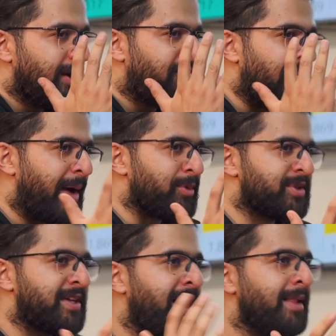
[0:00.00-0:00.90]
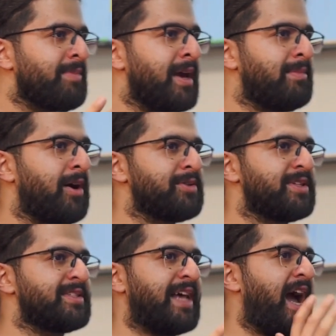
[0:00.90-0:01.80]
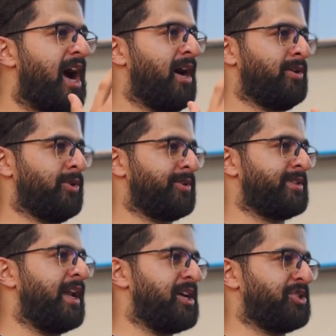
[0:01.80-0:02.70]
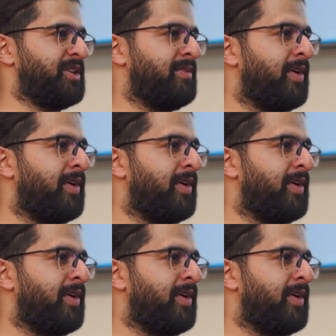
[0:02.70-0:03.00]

Farbod, tell me about this AI hallucination.